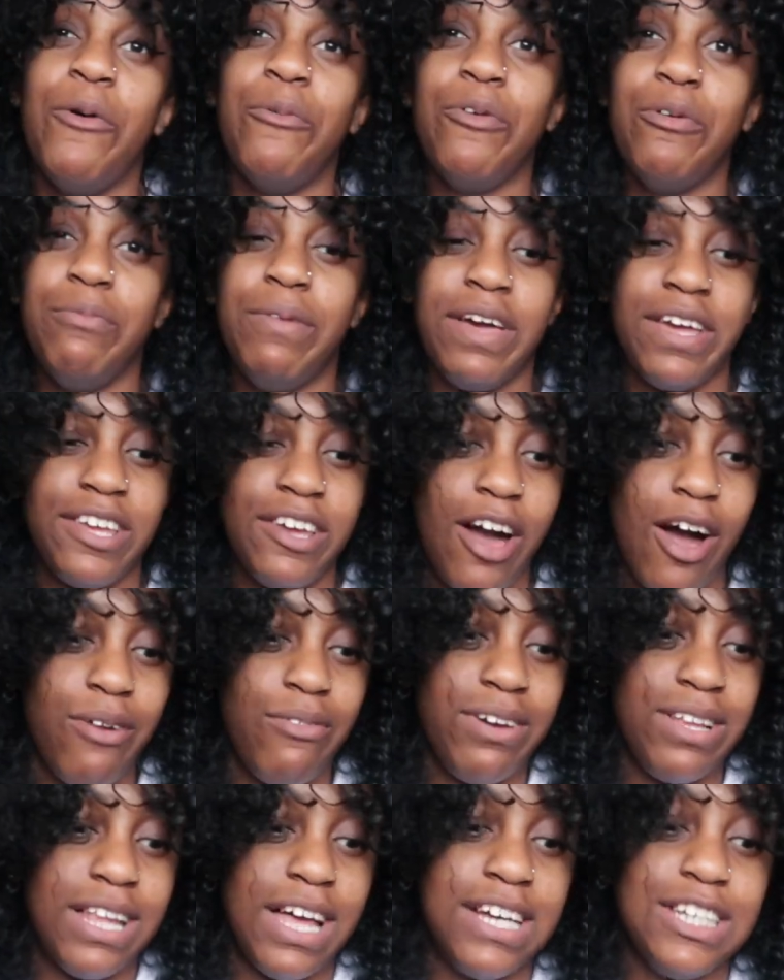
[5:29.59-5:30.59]
will make
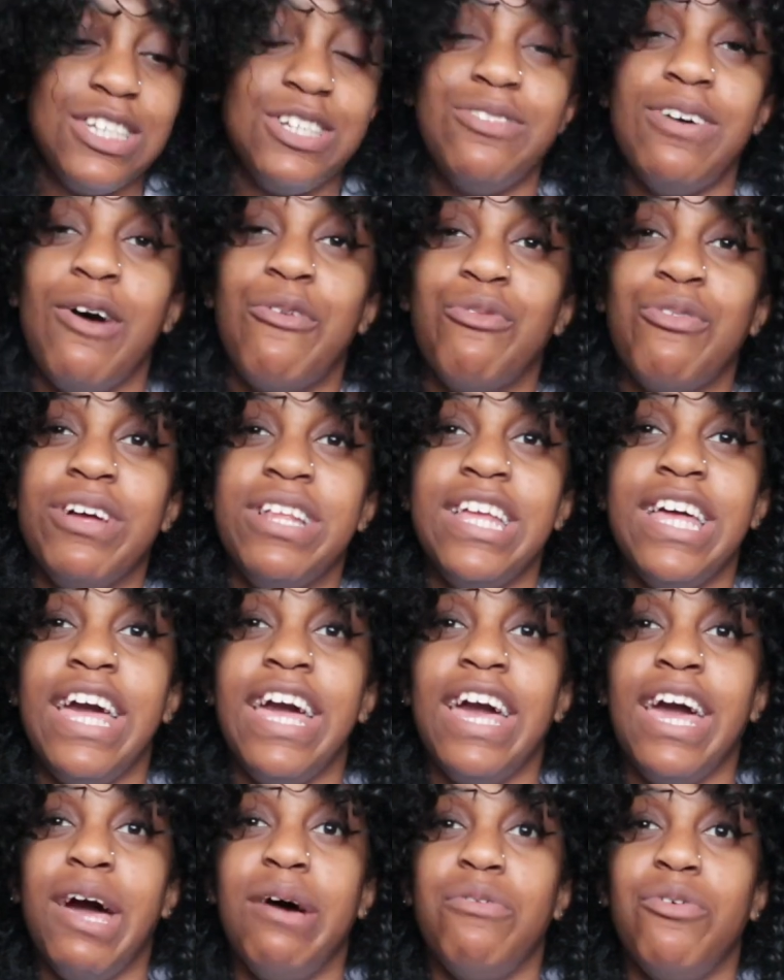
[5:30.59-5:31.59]
y'all realize who I
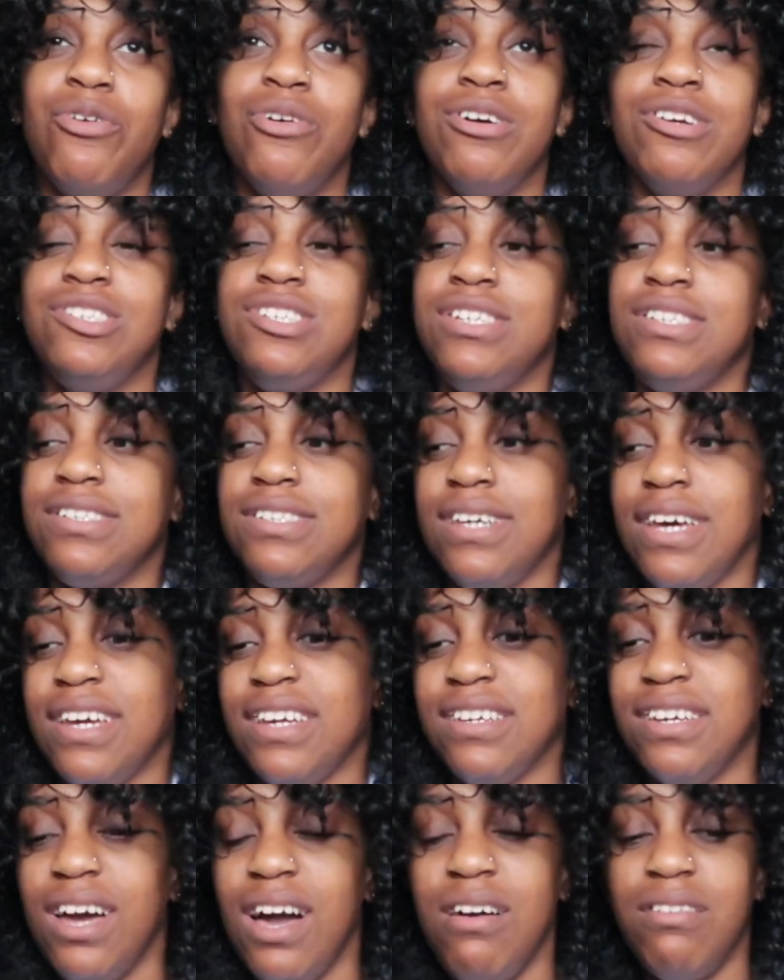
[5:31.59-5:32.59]
really am, or just
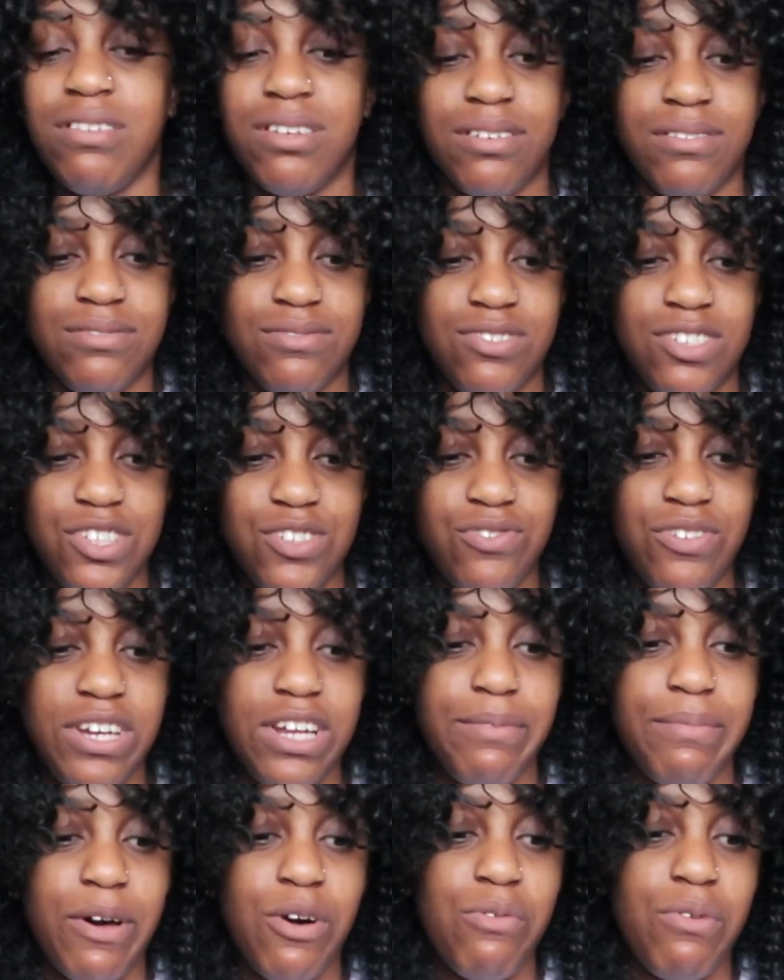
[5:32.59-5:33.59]
like, I don't know, just for
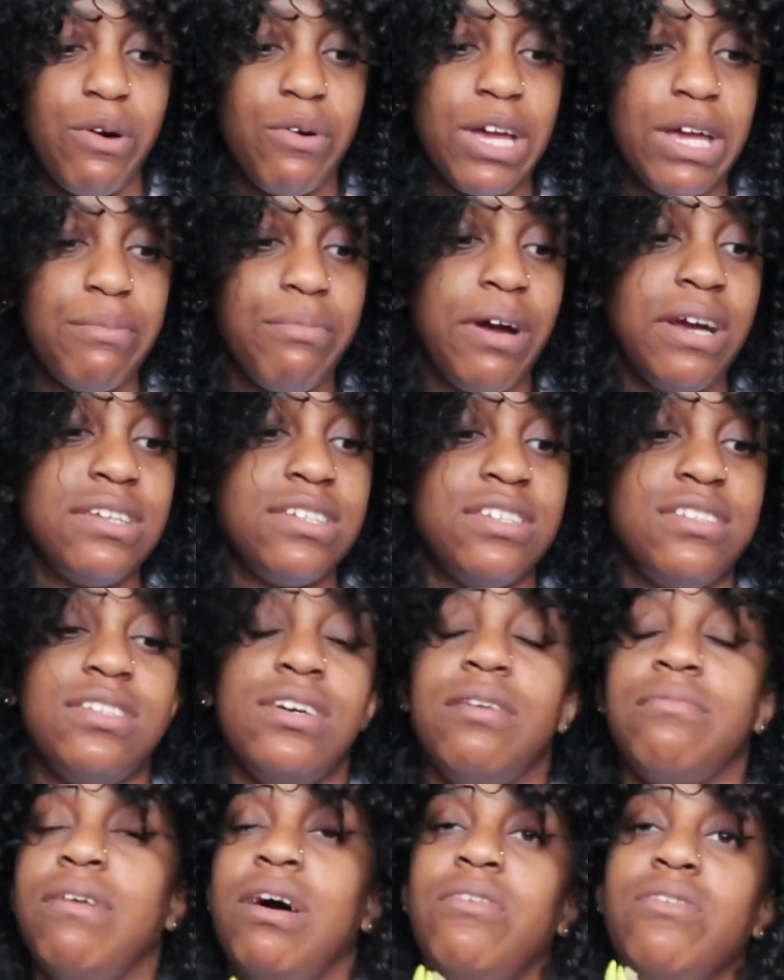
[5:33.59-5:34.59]
anybody who want to get braces or something.